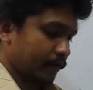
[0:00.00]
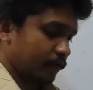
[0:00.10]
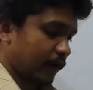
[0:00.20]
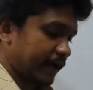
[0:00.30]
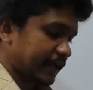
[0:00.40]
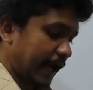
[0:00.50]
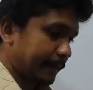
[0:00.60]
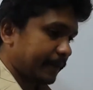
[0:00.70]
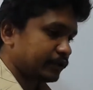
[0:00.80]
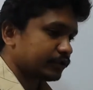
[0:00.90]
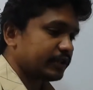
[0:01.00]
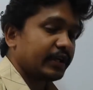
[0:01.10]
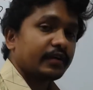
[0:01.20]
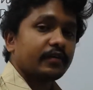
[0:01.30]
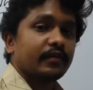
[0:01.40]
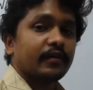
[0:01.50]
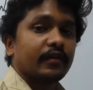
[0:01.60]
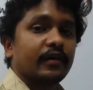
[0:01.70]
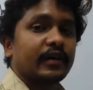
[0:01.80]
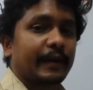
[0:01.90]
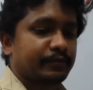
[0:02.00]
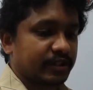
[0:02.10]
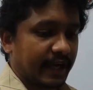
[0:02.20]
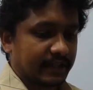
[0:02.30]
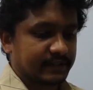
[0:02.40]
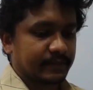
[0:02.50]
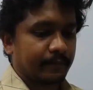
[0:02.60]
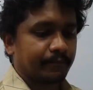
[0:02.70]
What happened to the reptiles?